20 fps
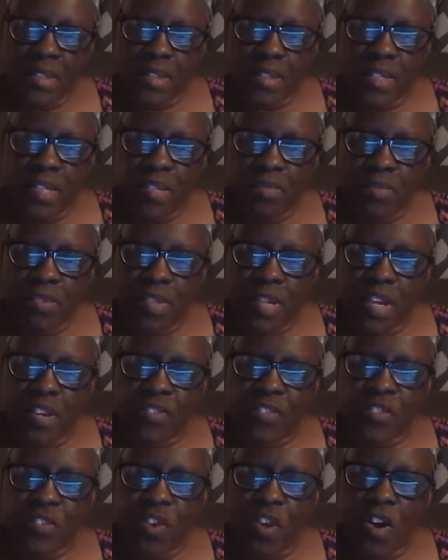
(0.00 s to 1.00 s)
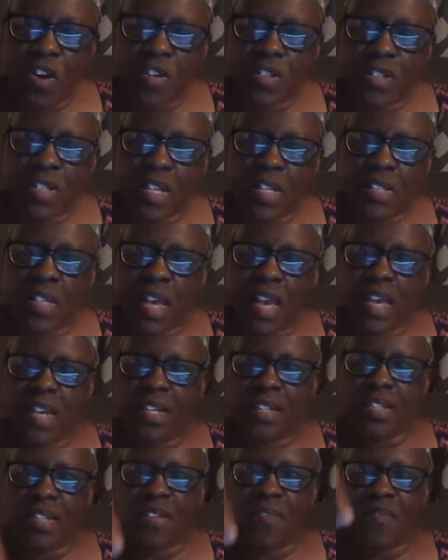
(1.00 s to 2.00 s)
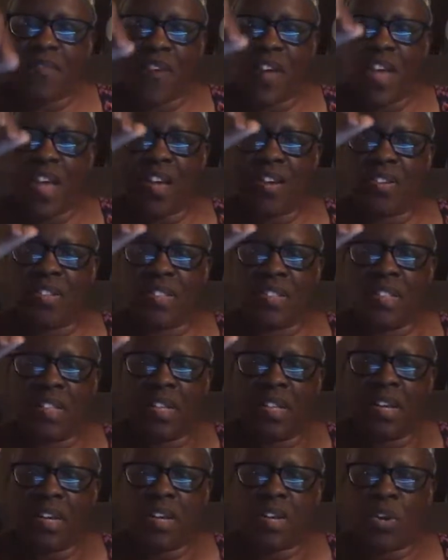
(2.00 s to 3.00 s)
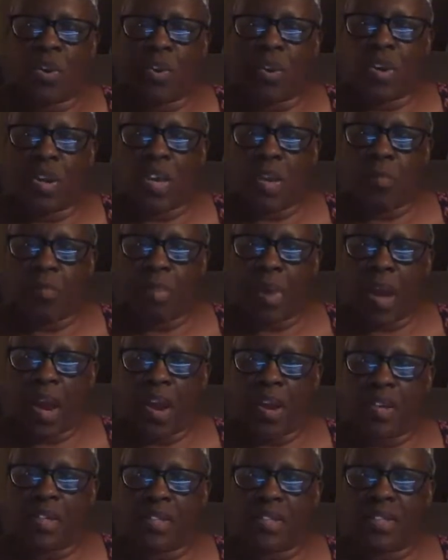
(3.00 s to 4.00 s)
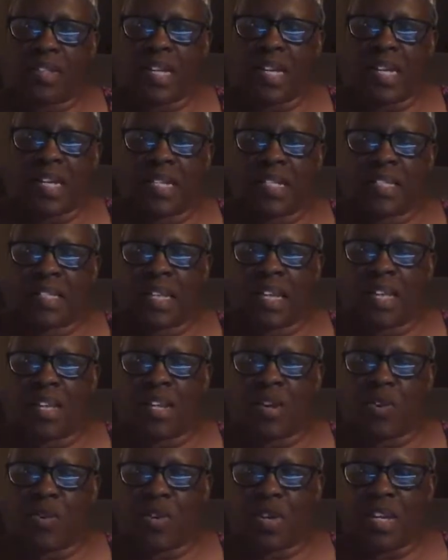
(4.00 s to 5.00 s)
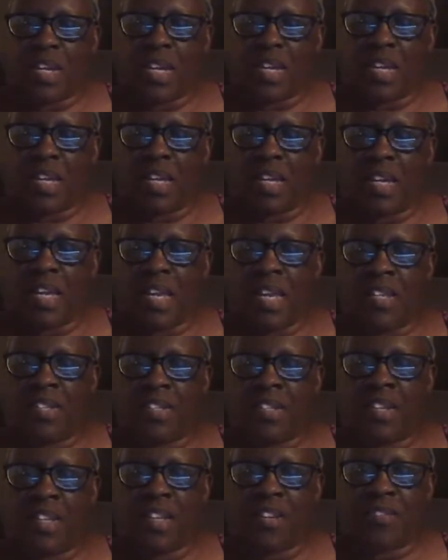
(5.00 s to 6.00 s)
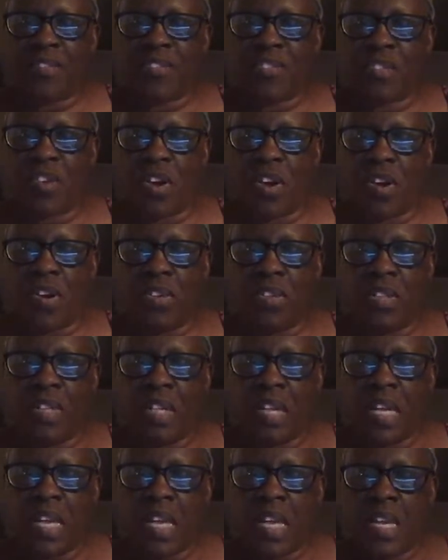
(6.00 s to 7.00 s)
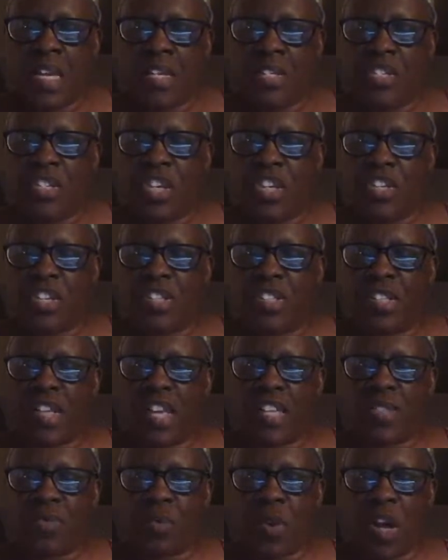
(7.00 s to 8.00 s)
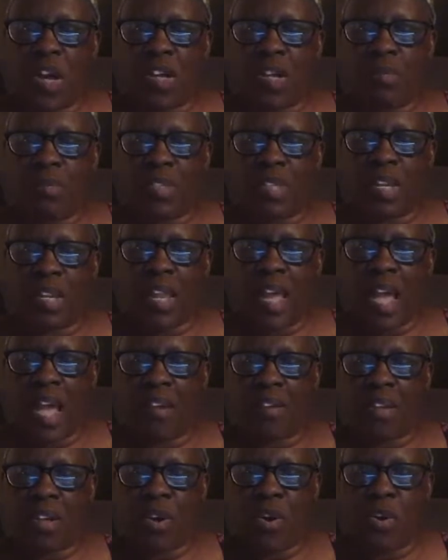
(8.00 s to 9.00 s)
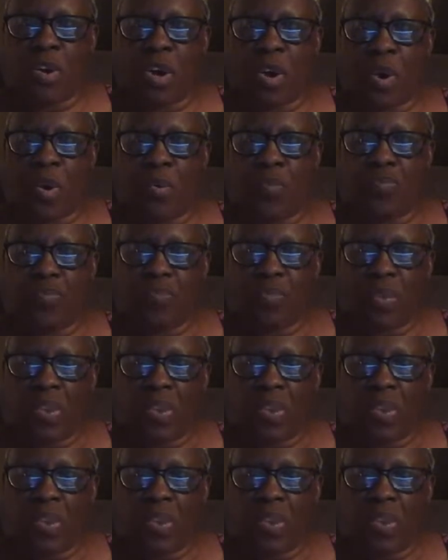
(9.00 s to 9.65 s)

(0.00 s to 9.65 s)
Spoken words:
to live strong. Says, hey to Tim Vales. Coco Empire says, hello to Eat to live strong. Gigi says, welcome to the live, Coco.